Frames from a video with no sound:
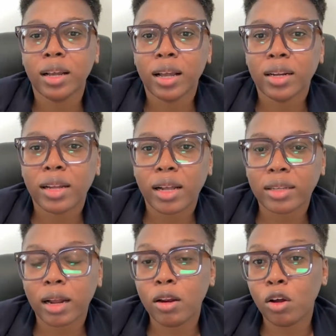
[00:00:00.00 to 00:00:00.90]
that
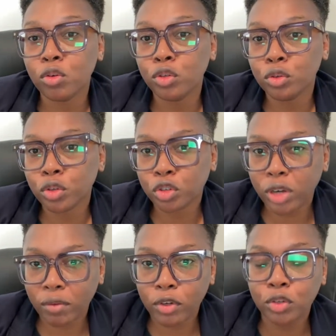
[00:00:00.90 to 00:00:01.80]
allows you to
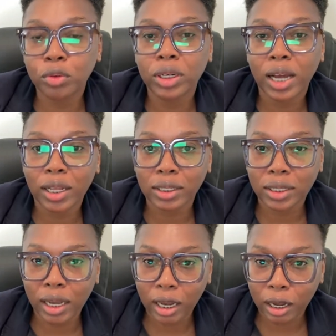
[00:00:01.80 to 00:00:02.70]
travel during that
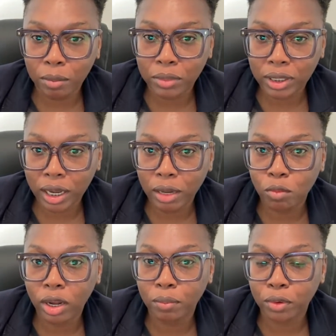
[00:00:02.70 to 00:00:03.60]
time
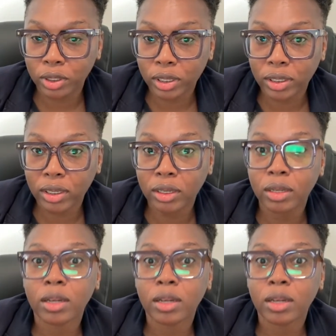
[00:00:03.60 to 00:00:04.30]
while processing,